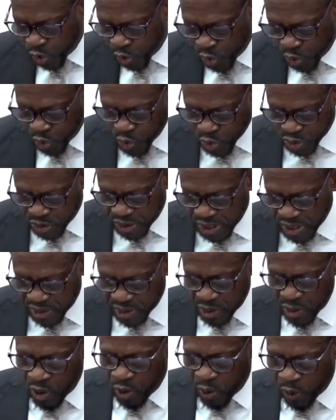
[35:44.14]

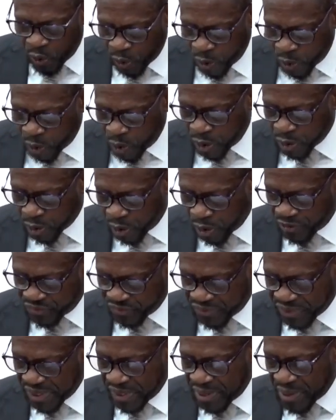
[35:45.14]
using all
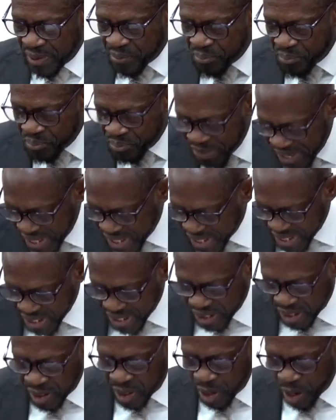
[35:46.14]
of the
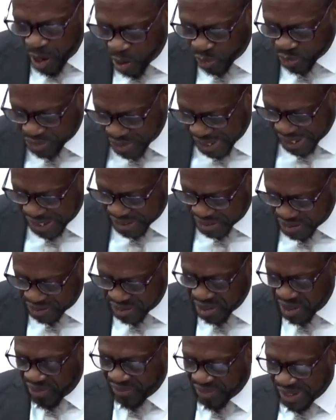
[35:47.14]
media
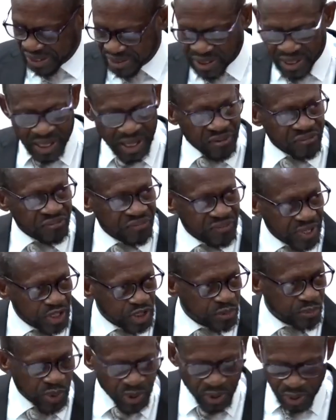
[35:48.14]
outlets that are
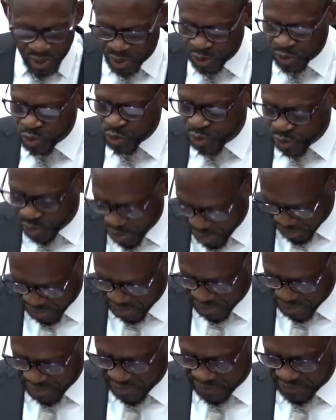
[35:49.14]
available to
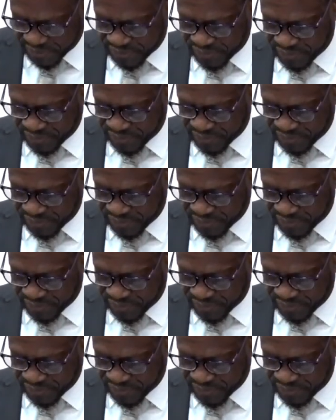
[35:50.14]
us.